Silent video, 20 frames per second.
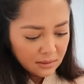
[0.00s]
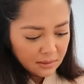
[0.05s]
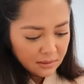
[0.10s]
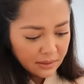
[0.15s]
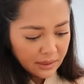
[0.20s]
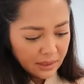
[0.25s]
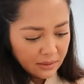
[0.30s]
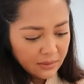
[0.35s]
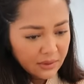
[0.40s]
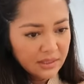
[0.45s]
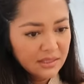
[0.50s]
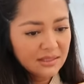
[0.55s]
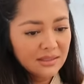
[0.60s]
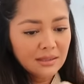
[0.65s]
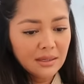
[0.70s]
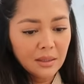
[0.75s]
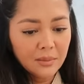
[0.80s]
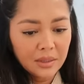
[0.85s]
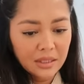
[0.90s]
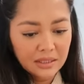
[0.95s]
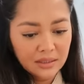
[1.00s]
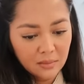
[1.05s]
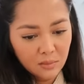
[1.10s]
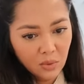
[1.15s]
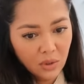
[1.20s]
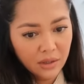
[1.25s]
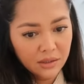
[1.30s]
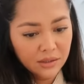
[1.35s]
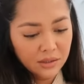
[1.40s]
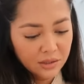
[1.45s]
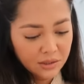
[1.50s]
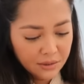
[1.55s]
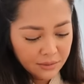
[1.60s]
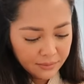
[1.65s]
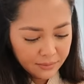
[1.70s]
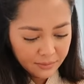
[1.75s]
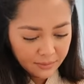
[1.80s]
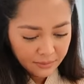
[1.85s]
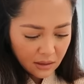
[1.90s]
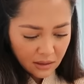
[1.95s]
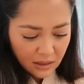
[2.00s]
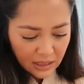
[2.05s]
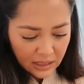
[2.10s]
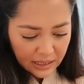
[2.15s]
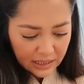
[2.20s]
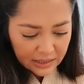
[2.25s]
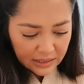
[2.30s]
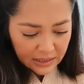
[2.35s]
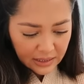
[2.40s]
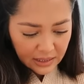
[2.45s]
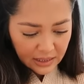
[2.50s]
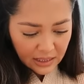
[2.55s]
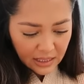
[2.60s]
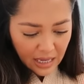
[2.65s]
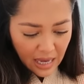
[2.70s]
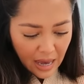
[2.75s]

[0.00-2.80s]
Wait, what is the name of this brush? I think it's the